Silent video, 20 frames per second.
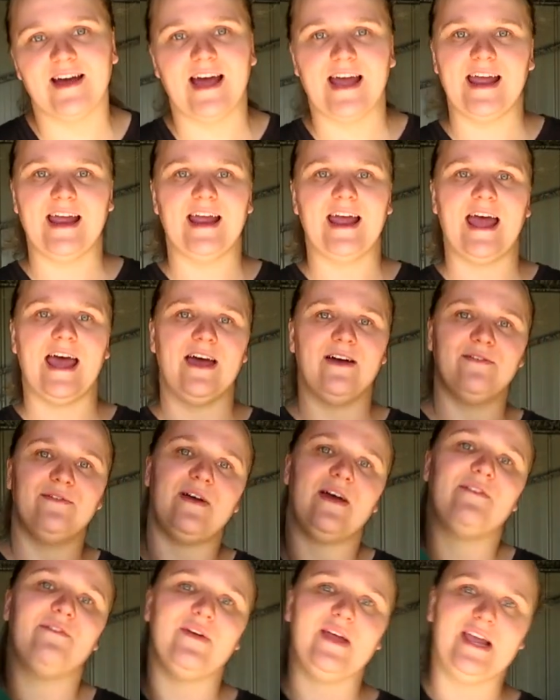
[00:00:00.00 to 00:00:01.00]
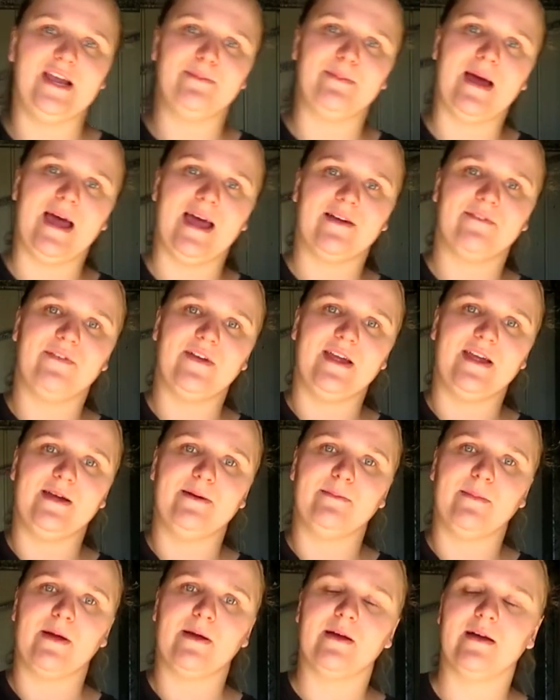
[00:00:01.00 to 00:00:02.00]
I have a feed bag for
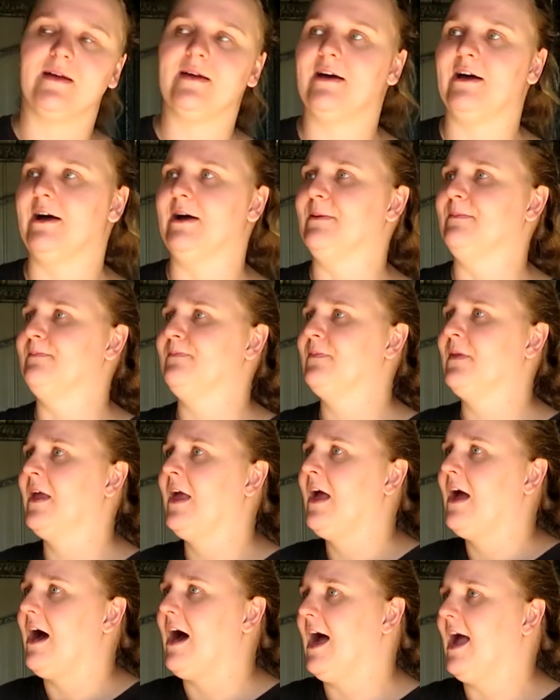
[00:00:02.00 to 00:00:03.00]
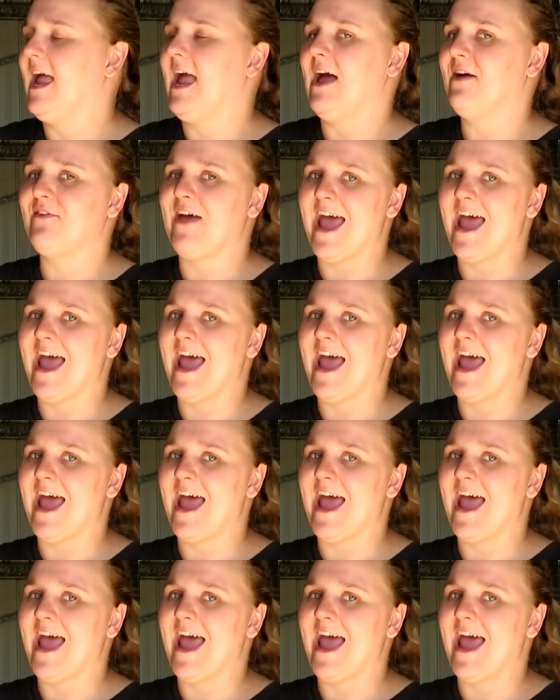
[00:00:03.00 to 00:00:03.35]
him. I have